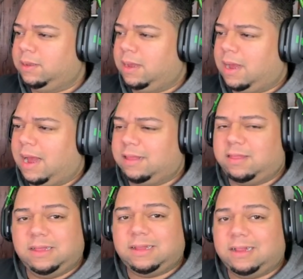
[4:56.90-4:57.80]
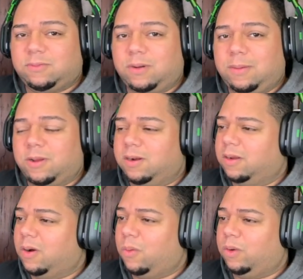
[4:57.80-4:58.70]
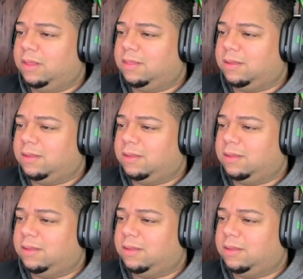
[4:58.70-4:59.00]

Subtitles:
I think that's what I'm gonna go with.